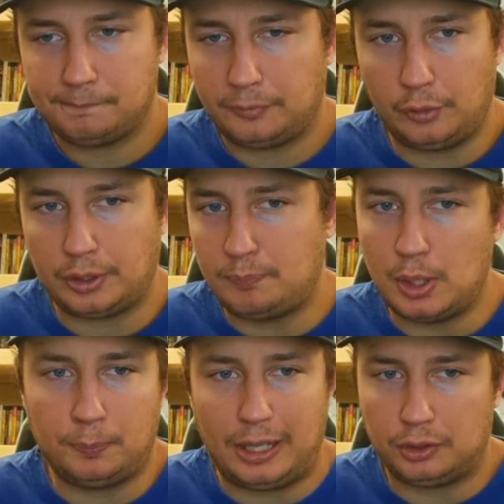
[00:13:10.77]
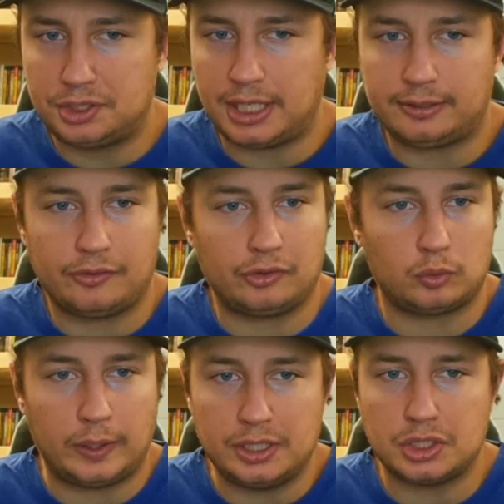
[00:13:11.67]
Look, Bill Belichick does a
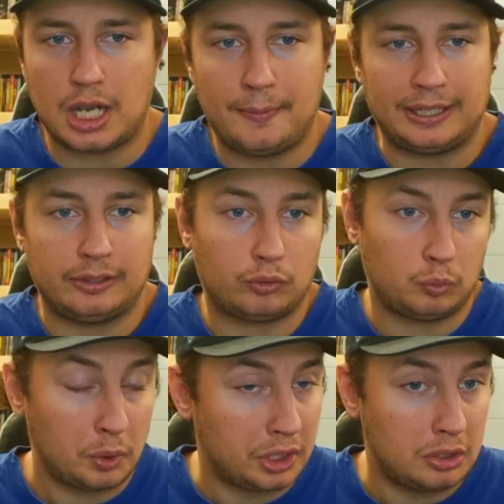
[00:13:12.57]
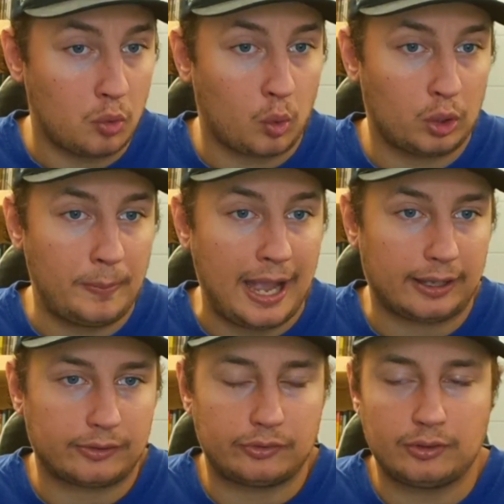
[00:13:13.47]
great job against rookie
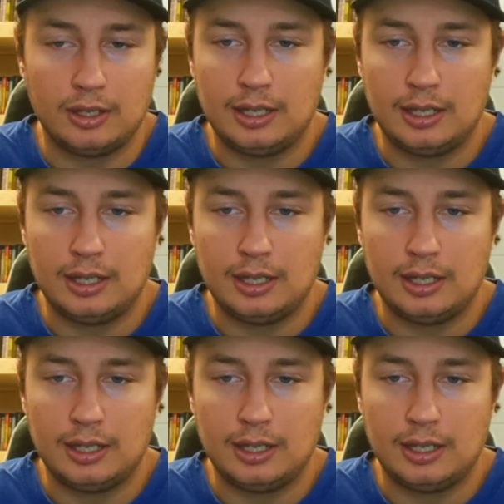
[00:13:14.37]
quarterbacks.